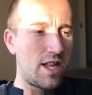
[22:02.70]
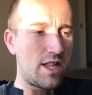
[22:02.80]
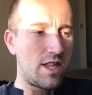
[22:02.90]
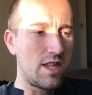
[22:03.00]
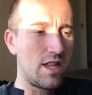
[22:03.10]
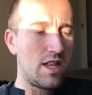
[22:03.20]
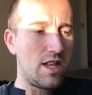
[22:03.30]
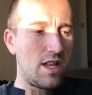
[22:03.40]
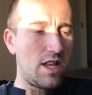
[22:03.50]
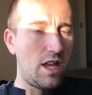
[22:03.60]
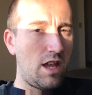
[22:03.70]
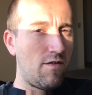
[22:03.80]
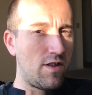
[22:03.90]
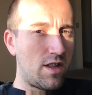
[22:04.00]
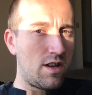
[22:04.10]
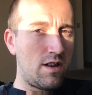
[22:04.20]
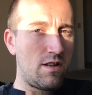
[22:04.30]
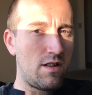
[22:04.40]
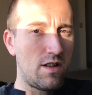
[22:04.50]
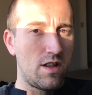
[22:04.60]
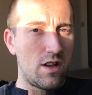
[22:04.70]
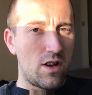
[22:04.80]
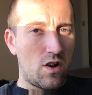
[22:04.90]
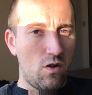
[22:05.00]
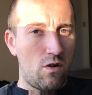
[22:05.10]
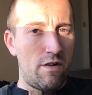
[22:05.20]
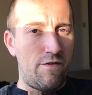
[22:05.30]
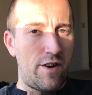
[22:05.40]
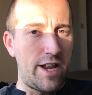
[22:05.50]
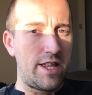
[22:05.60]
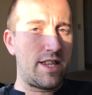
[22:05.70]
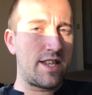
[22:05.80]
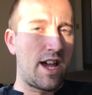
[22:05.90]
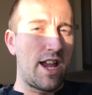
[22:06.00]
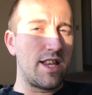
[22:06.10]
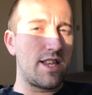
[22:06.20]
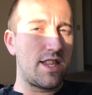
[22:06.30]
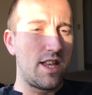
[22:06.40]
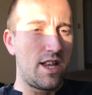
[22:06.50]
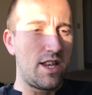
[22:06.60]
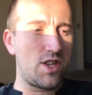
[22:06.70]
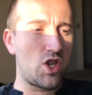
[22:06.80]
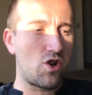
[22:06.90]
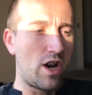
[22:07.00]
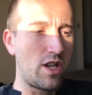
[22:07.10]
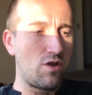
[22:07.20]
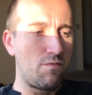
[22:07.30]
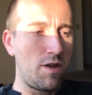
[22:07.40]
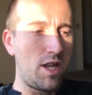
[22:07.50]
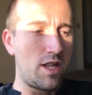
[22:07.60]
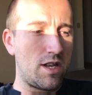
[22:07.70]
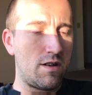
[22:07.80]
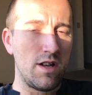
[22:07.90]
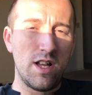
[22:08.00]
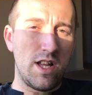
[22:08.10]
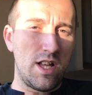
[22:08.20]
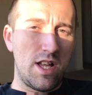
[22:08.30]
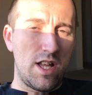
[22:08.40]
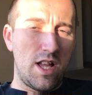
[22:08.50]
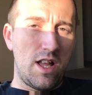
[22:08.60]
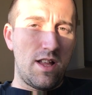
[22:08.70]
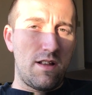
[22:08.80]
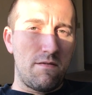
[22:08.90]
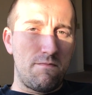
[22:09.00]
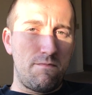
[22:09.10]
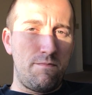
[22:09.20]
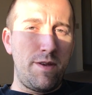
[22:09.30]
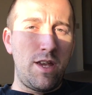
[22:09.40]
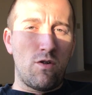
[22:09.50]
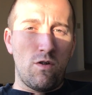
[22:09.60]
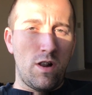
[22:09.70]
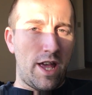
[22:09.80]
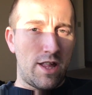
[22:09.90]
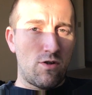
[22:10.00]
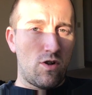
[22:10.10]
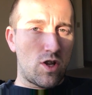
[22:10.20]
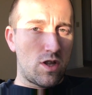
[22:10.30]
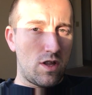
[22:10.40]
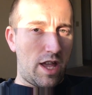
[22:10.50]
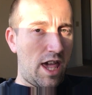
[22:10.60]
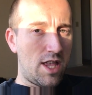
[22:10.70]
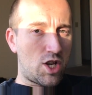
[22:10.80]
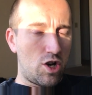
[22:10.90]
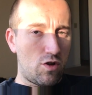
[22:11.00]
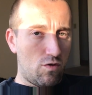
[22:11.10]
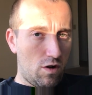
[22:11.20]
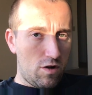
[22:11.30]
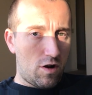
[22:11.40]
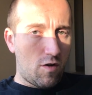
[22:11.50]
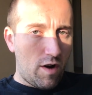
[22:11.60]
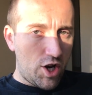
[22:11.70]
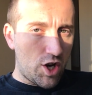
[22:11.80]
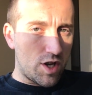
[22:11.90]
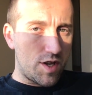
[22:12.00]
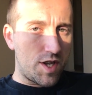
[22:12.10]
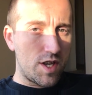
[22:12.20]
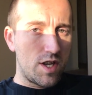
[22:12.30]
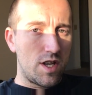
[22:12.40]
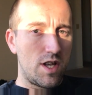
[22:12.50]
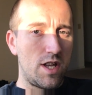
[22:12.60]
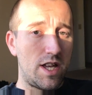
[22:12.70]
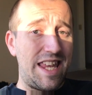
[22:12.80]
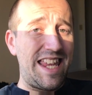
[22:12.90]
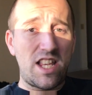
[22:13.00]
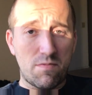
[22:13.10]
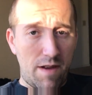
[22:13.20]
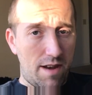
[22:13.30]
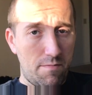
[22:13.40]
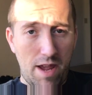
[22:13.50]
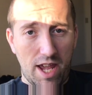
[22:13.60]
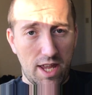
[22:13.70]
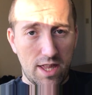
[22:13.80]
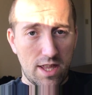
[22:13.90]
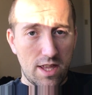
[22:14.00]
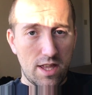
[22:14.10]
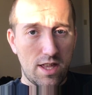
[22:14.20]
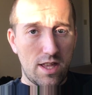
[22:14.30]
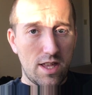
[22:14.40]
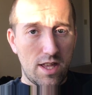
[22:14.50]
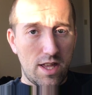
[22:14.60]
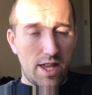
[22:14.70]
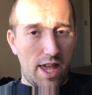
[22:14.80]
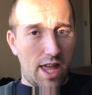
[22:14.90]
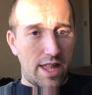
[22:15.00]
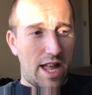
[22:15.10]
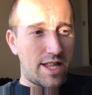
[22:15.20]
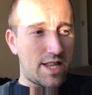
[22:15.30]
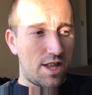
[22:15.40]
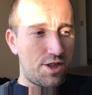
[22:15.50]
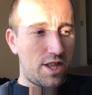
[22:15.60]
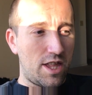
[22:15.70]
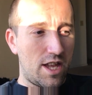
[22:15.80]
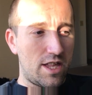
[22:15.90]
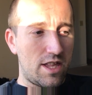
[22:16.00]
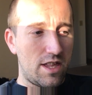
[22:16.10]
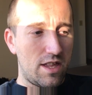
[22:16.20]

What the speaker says: that even the glorified science that is trying to be the be all end all answer to all your questions is man made. And that's something that